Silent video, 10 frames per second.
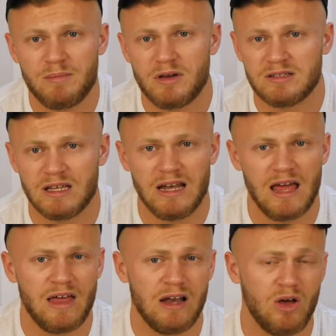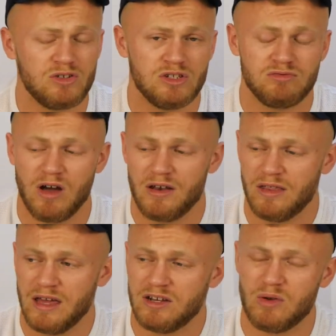because they let their losses run and
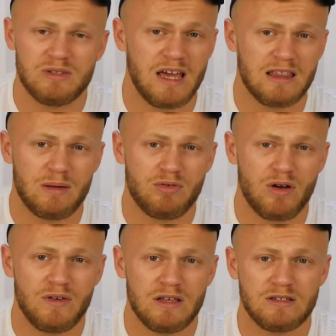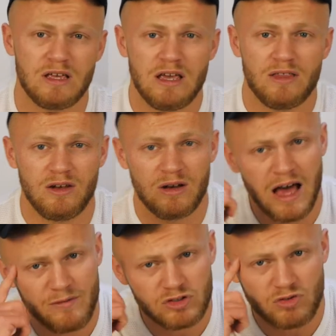they don't take their profits. They don't
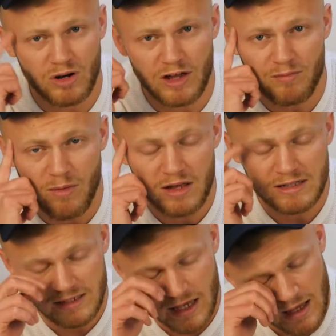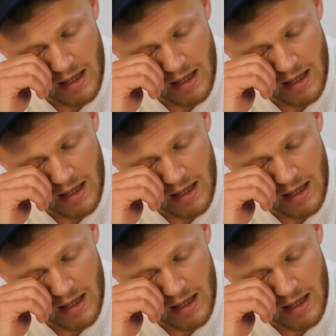have a strong enough mindset.